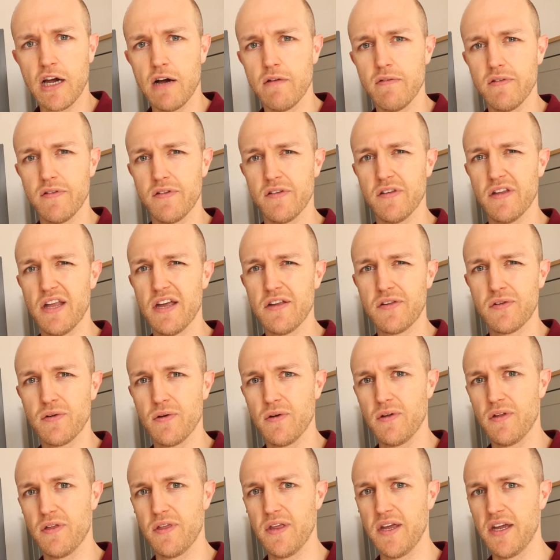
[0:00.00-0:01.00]
covers and that
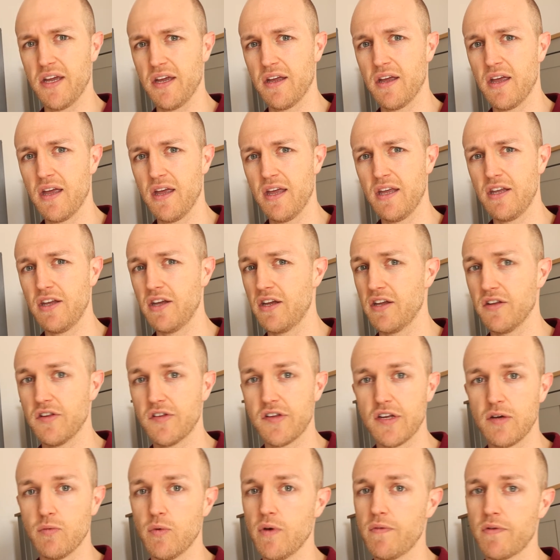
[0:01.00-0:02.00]
sort of thing, you can
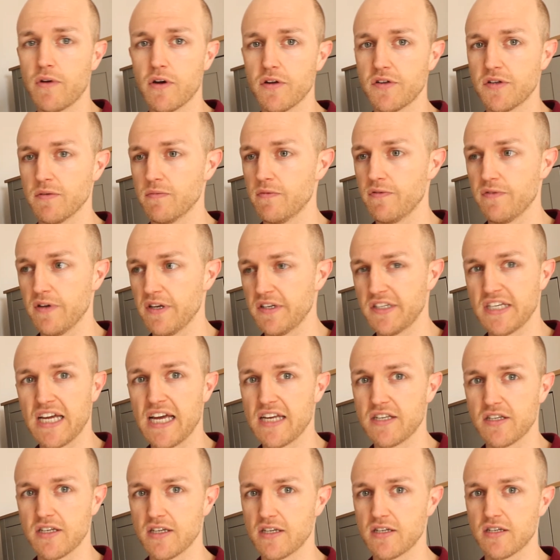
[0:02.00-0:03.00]
see we've got some
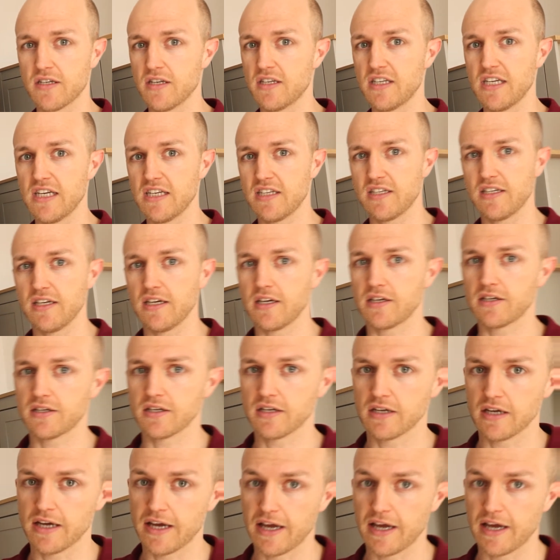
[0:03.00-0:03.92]
fantastic statistics,